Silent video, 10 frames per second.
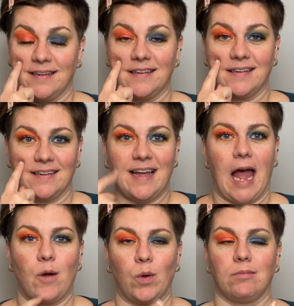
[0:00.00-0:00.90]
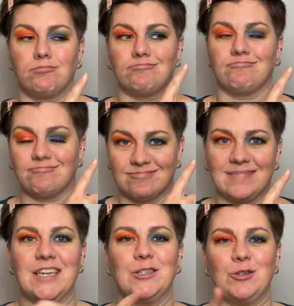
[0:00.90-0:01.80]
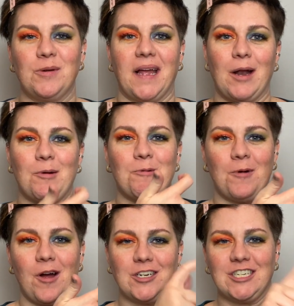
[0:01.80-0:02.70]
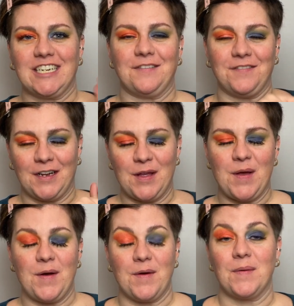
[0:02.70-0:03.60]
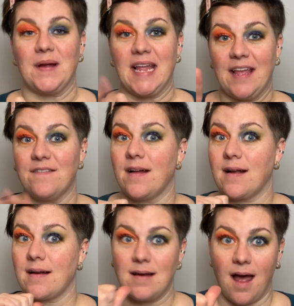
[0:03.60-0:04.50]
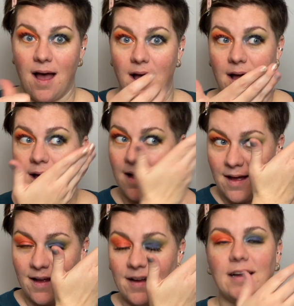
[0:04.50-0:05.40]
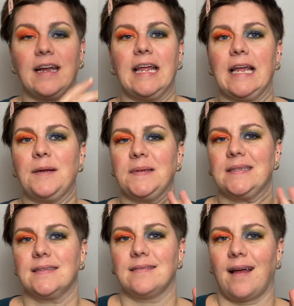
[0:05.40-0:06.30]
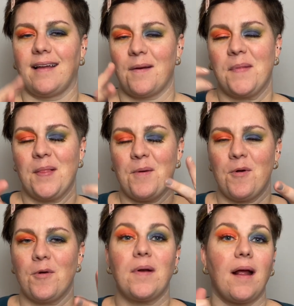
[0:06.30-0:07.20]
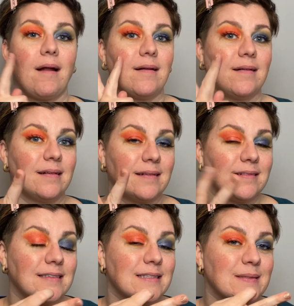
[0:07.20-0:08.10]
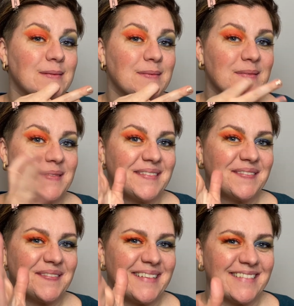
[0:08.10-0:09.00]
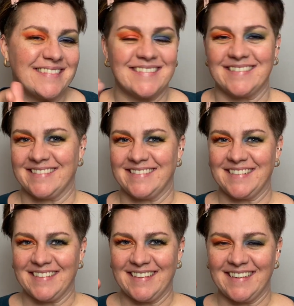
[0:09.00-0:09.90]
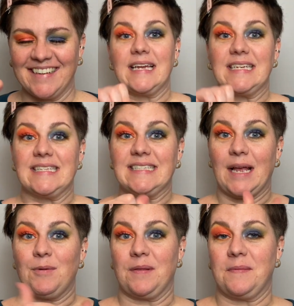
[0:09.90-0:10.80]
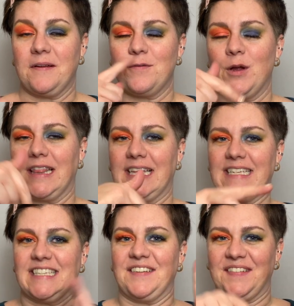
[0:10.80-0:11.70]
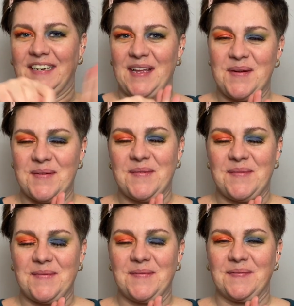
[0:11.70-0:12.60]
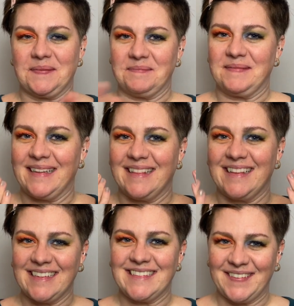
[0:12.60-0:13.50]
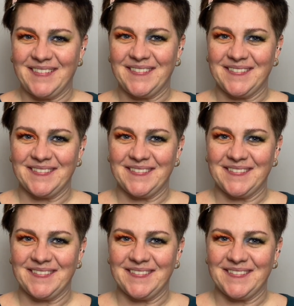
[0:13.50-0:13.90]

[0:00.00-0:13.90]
just done a video with this and I'm not sure if it is going to be uploaded before or after this video. So if it's here, I will post a link to it. And if not yet, then you'll see it soon.